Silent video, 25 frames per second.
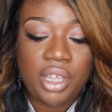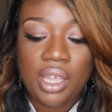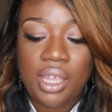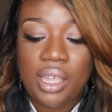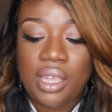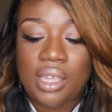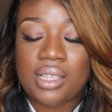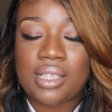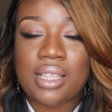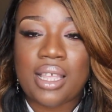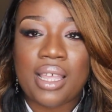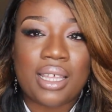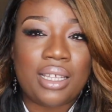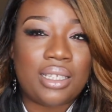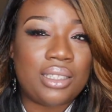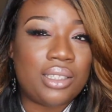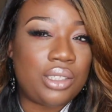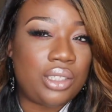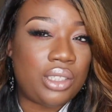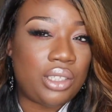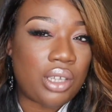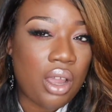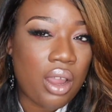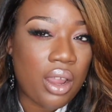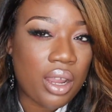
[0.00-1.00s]
it's like a
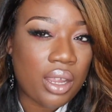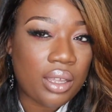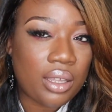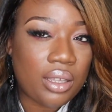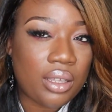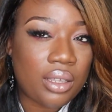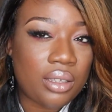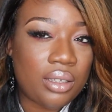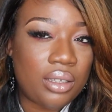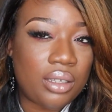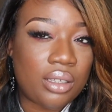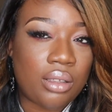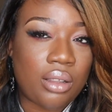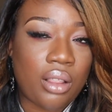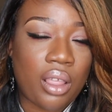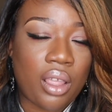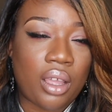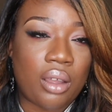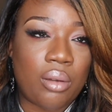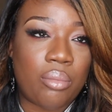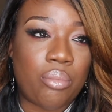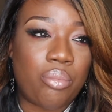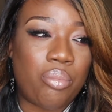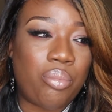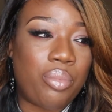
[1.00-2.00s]
dark, like
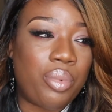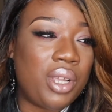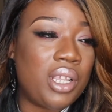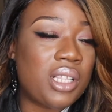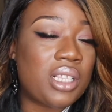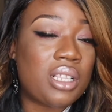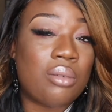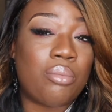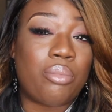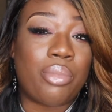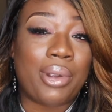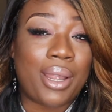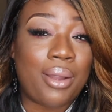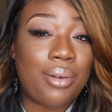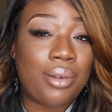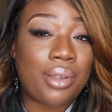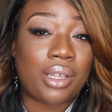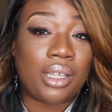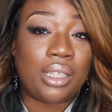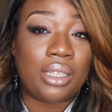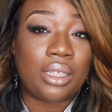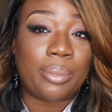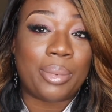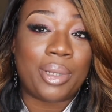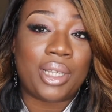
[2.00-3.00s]
it's a brown
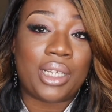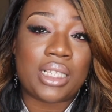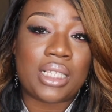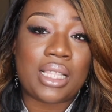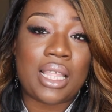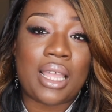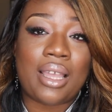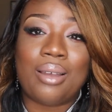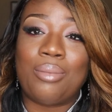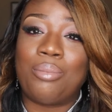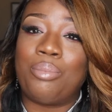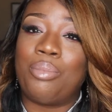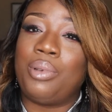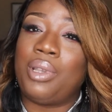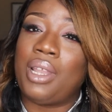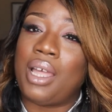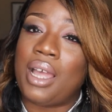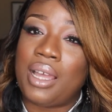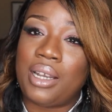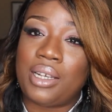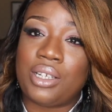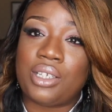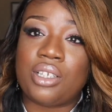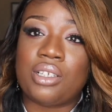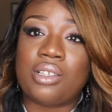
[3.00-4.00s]
color, but it's like a
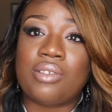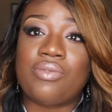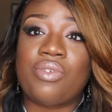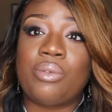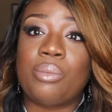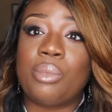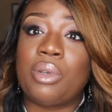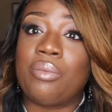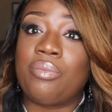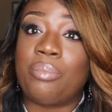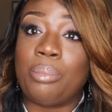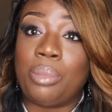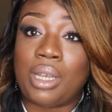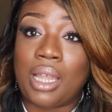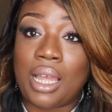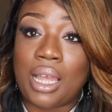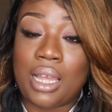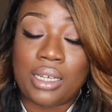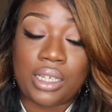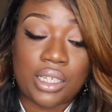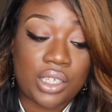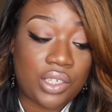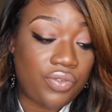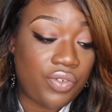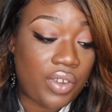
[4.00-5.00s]
blondish. It's from the
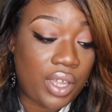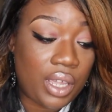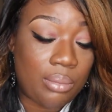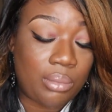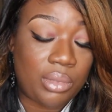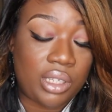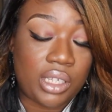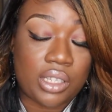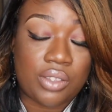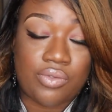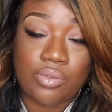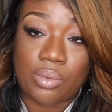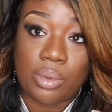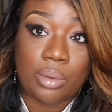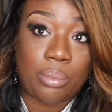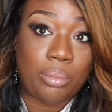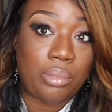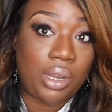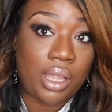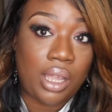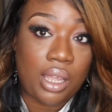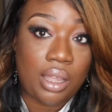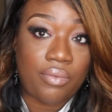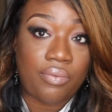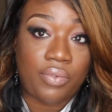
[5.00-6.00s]
blondish family. It's from the
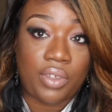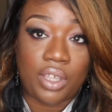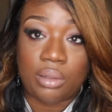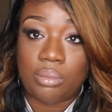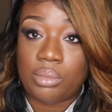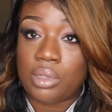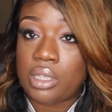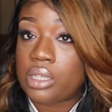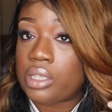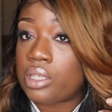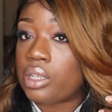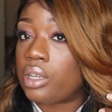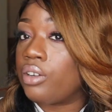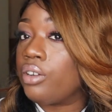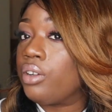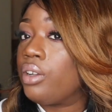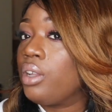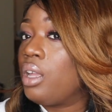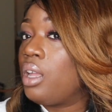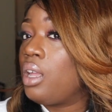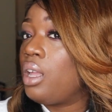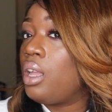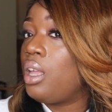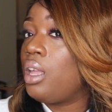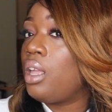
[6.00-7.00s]
blonde family. So
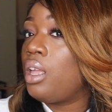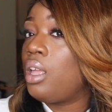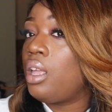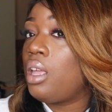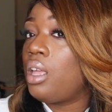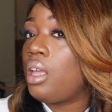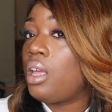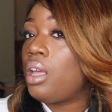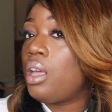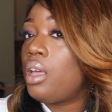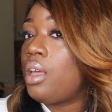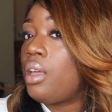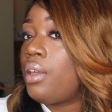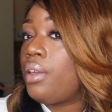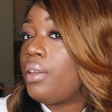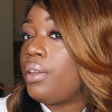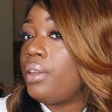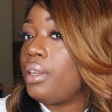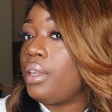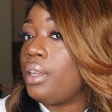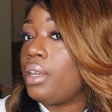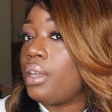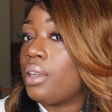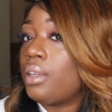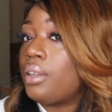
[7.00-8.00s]

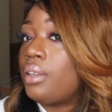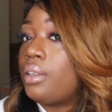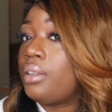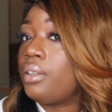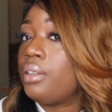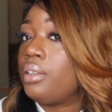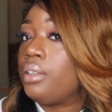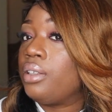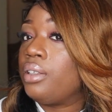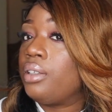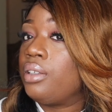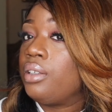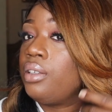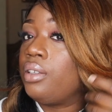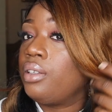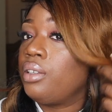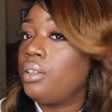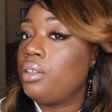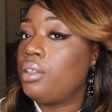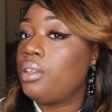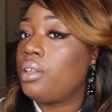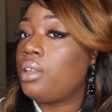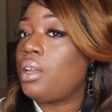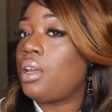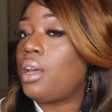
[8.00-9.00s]
yeah,
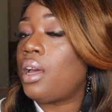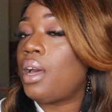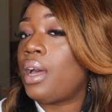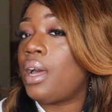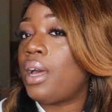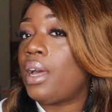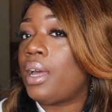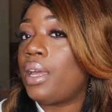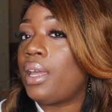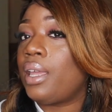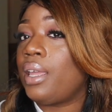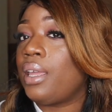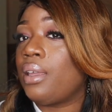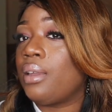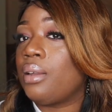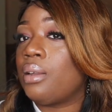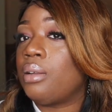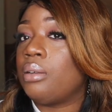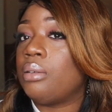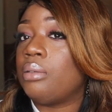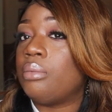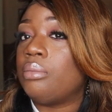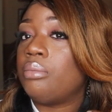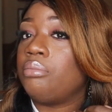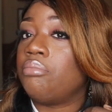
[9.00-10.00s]

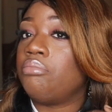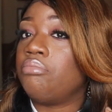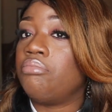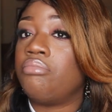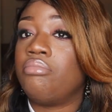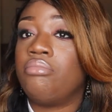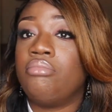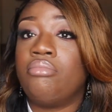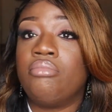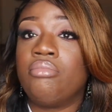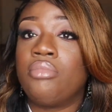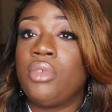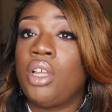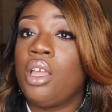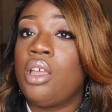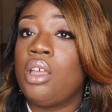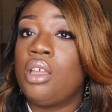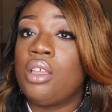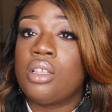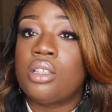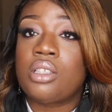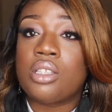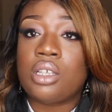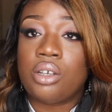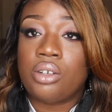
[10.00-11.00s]
I
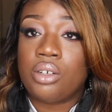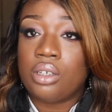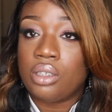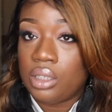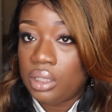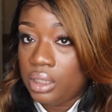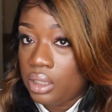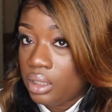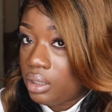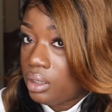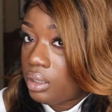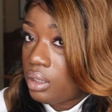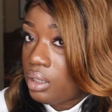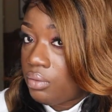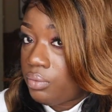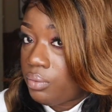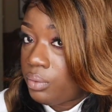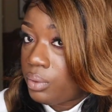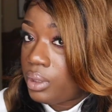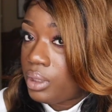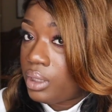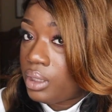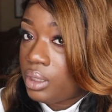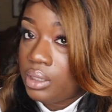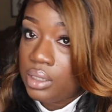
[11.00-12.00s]
totally in love
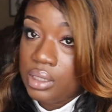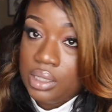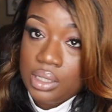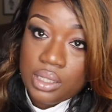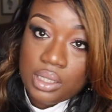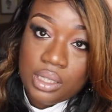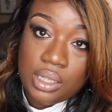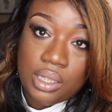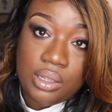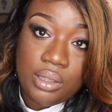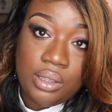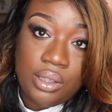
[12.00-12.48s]
with this.